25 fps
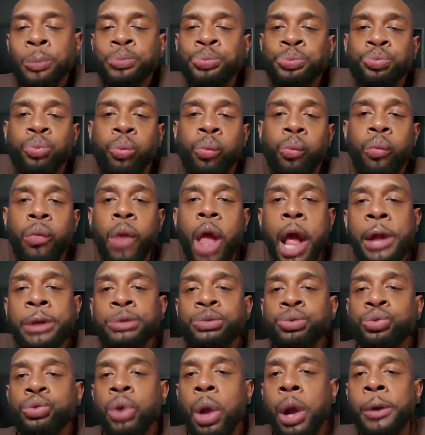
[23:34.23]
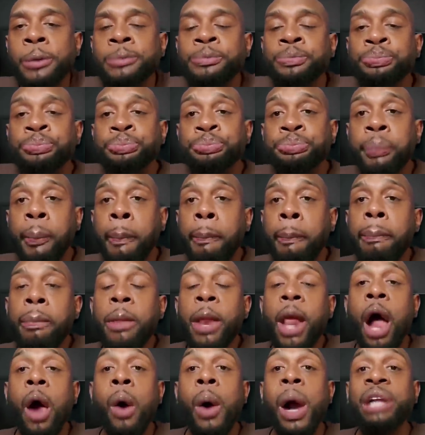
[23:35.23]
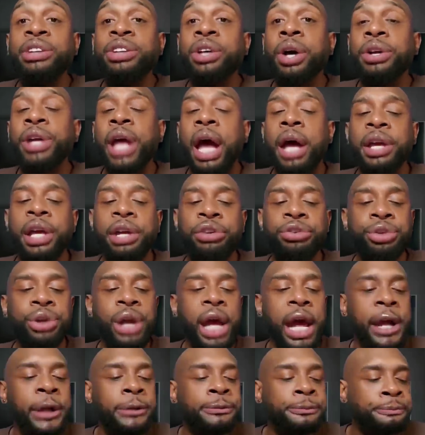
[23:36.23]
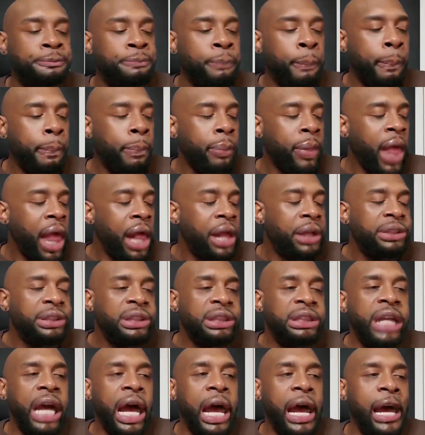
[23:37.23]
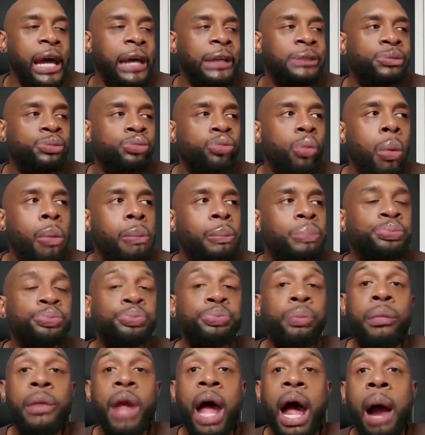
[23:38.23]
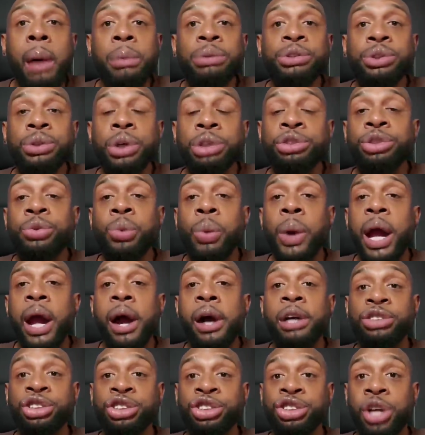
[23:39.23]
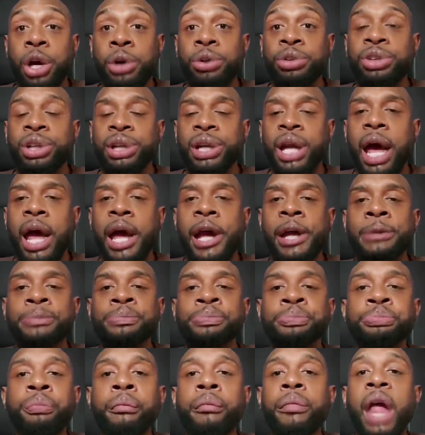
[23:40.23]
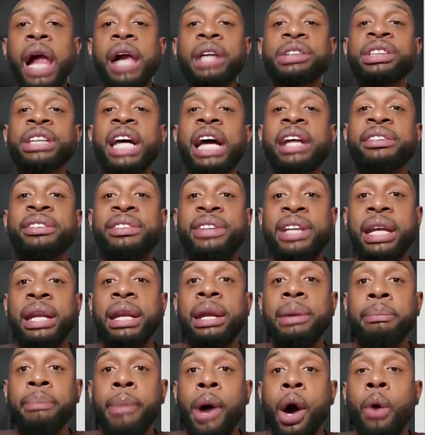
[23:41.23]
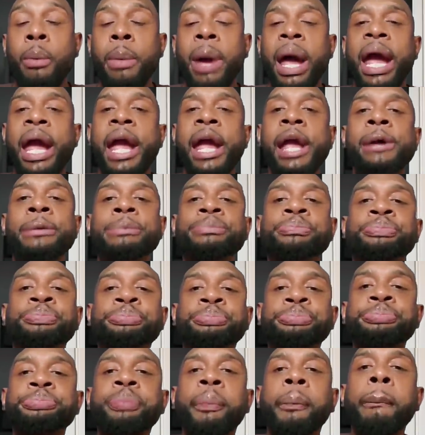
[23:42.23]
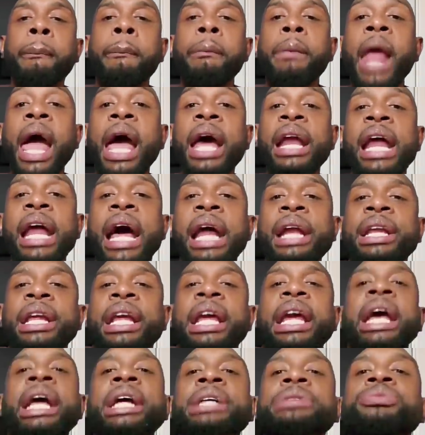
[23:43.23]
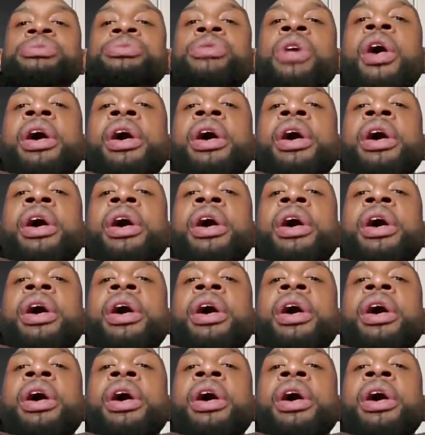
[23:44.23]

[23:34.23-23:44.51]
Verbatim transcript: Mm. Oh, I told y'all yesterday that I was going to wear a shirt today that sent in Momaid, and I did.